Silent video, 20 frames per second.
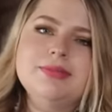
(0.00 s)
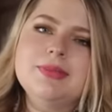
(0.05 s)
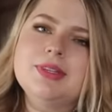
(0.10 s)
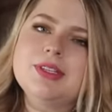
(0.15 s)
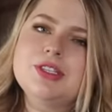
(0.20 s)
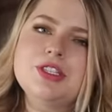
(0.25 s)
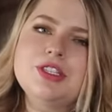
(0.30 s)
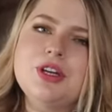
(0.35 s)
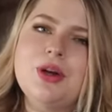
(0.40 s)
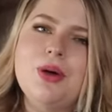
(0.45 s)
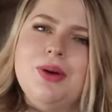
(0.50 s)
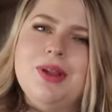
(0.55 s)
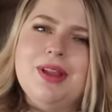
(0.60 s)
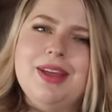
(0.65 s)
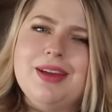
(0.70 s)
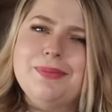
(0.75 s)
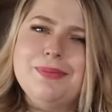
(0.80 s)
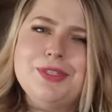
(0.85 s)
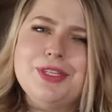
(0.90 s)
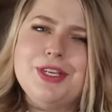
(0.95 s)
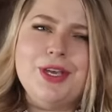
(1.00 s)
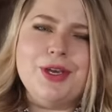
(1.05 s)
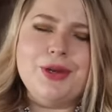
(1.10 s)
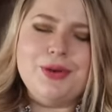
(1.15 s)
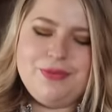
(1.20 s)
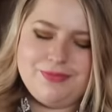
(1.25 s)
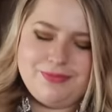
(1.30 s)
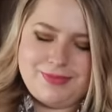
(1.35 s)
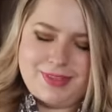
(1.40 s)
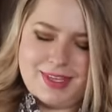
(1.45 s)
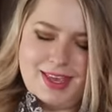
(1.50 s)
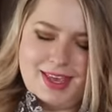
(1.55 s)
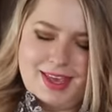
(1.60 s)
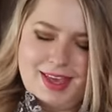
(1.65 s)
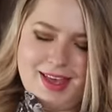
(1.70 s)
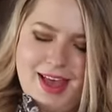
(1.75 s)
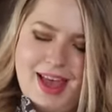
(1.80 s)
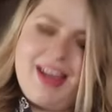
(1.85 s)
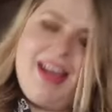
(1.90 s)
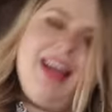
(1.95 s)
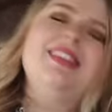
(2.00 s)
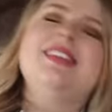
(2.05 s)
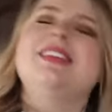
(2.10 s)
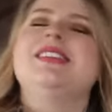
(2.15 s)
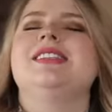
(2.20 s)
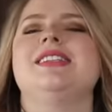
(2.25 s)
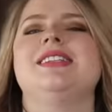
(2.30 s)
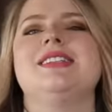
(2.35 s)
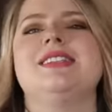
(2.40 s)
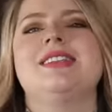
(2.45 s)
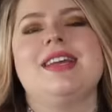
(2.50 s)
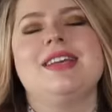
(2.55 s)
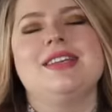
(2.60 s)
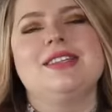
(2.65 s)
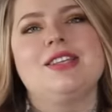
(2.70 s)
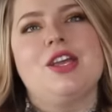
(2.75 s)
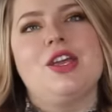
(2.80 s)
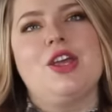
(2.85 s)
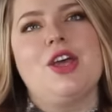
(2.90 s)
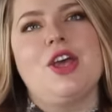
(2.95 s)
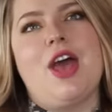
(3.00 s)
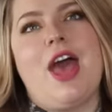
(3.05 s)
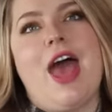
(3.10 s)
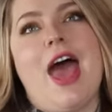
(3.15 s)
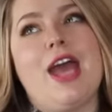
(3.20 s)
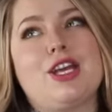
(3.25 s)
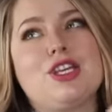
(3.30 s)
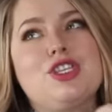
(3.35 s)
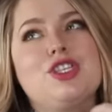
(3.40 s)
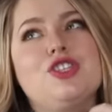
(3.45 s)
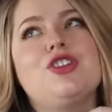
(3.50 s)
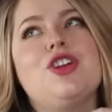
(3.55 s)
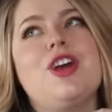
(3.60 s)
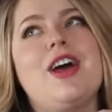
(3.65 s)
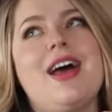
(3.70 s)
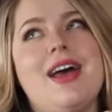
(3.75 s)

It's totally up to you. I got this in a size extra,